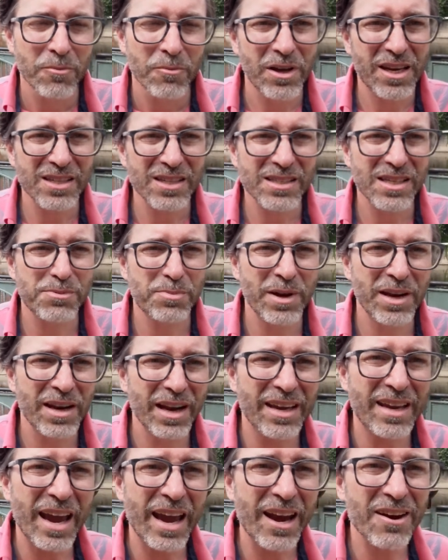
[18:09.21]
because it's been
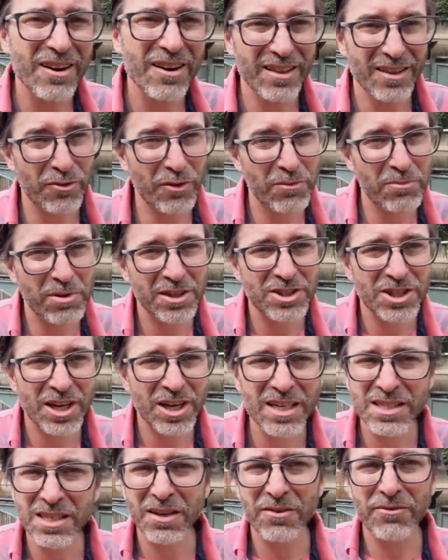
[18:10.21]
a carrot that we've been
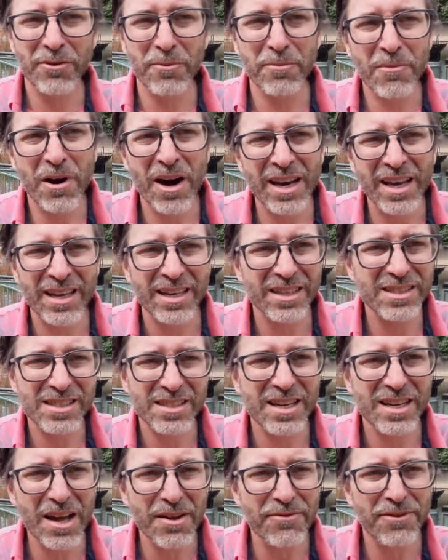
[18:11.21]
chasing for money and
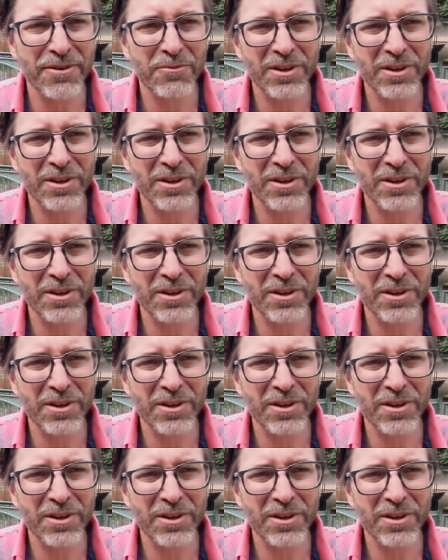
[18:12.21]
stuff.